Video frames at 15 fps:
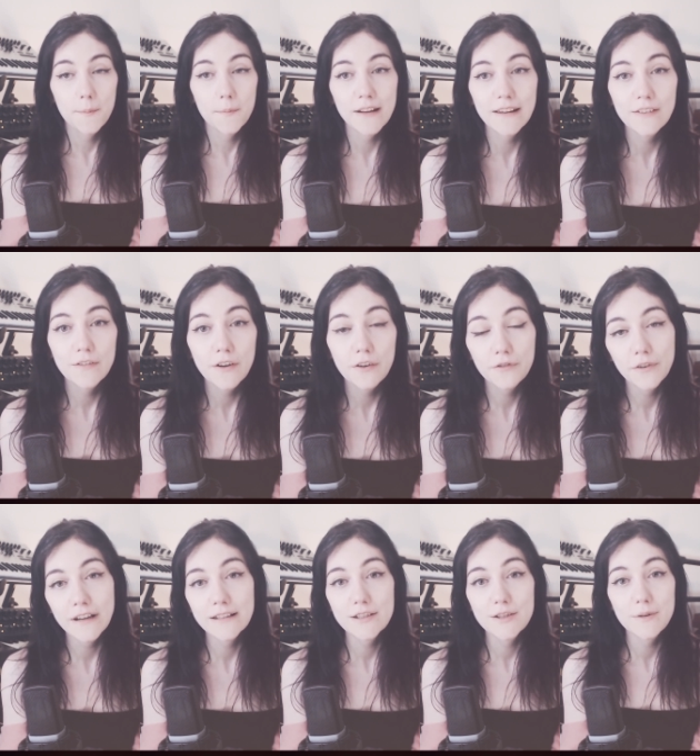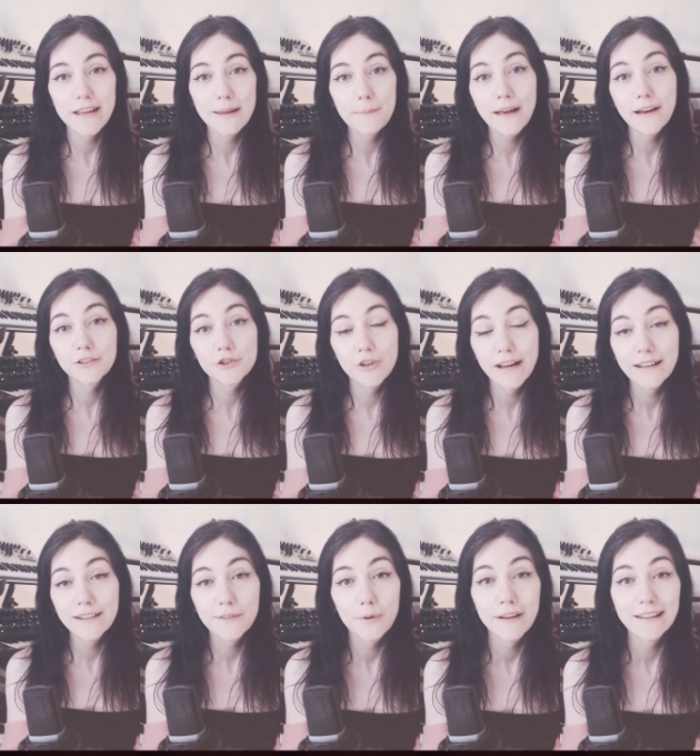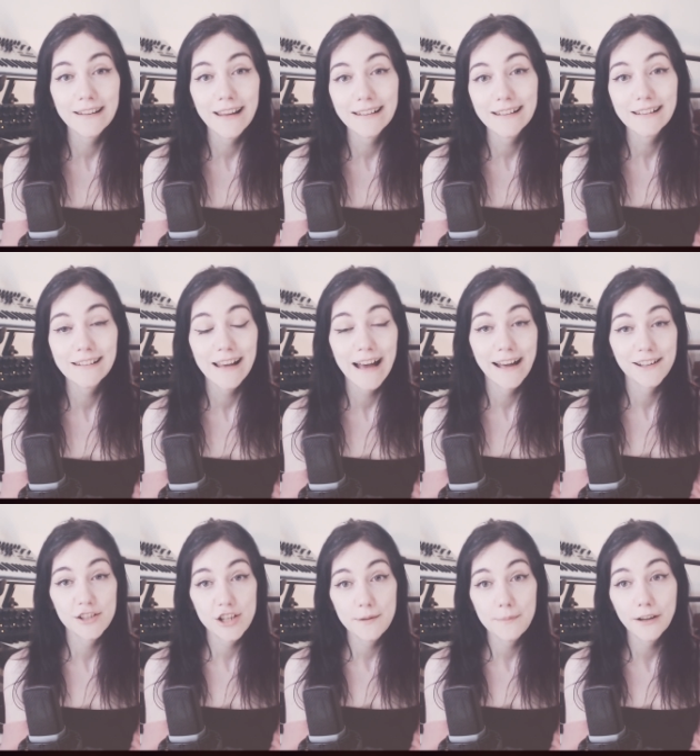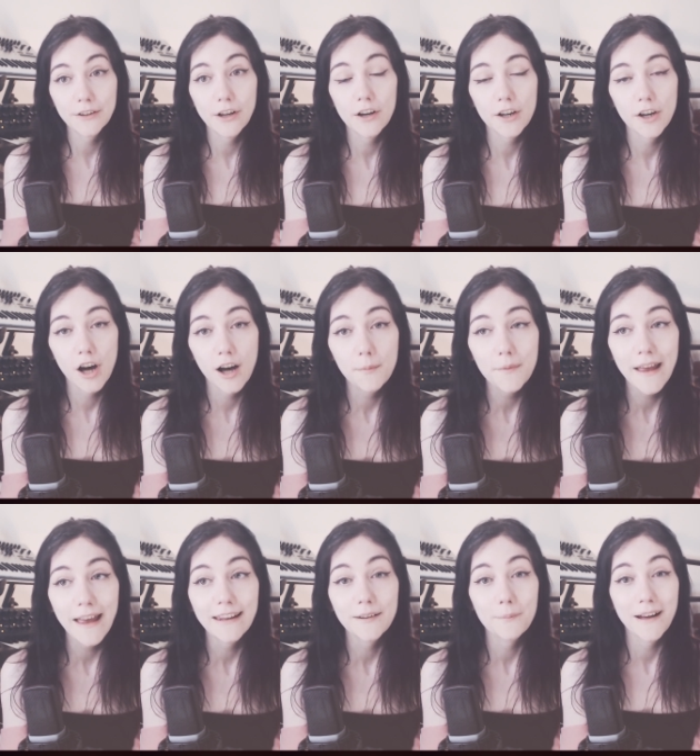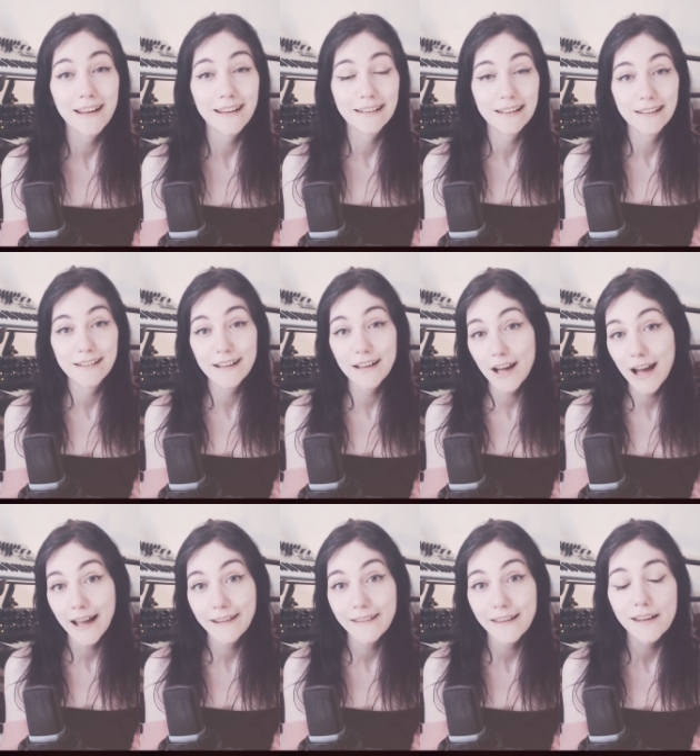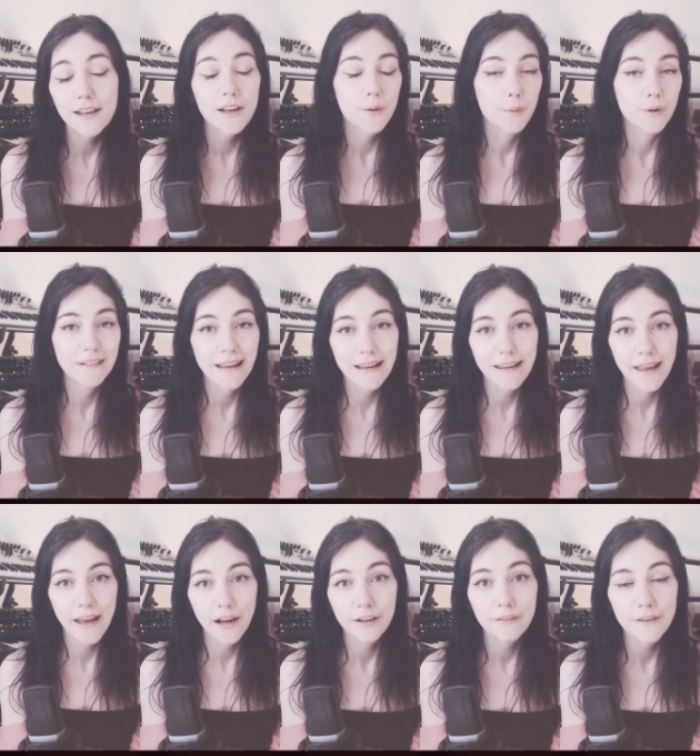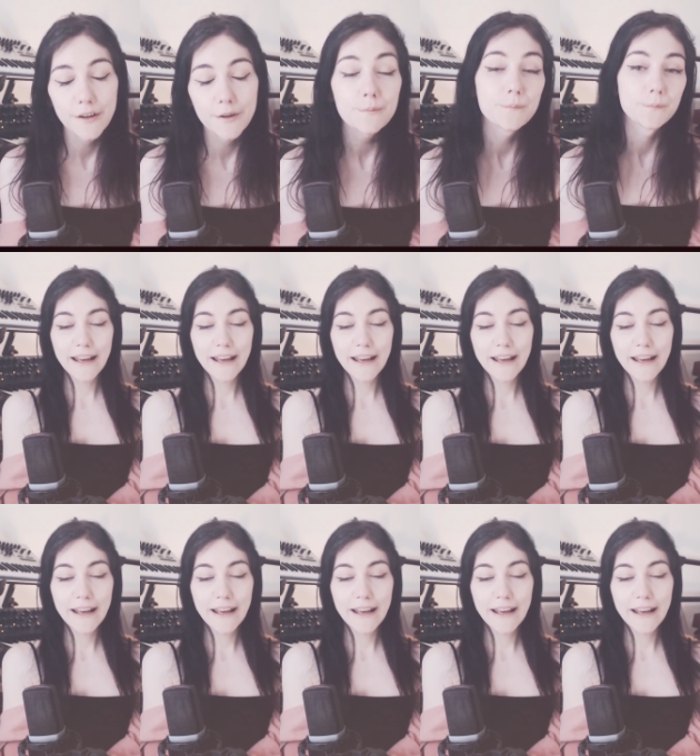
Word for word: please feel free to email transvoicelessons at gmail.com and my assistant Kylie will take care of you.